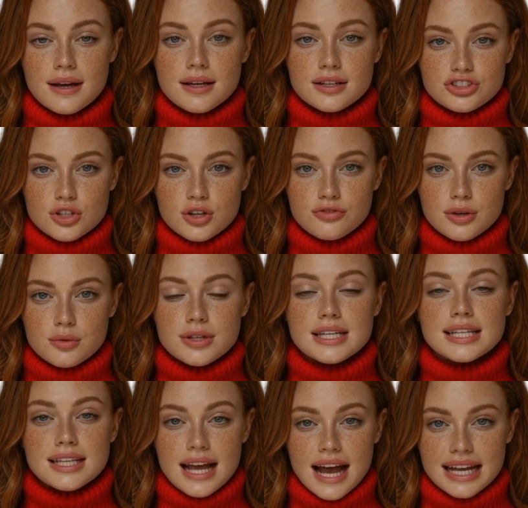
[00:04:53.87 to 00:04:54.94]
serving with the
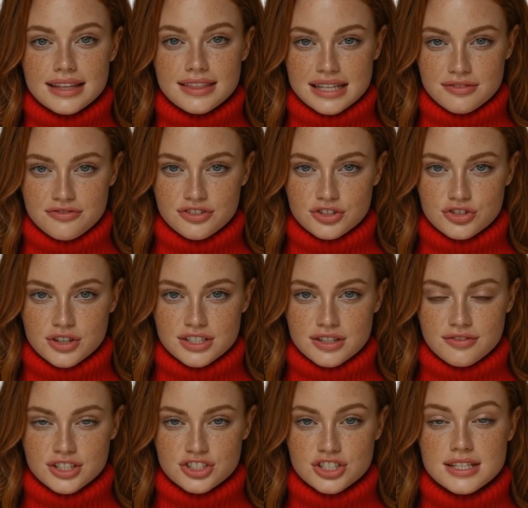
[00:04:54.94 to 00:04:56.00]
9th Infantry
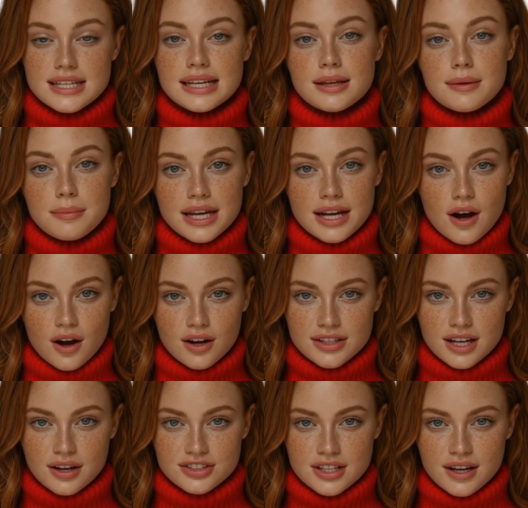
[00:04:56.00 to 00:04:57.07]
Division in the Mekong
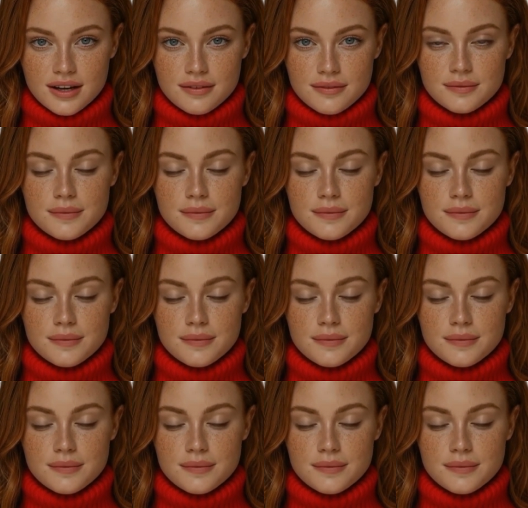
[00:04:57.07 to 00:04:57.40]
Delta.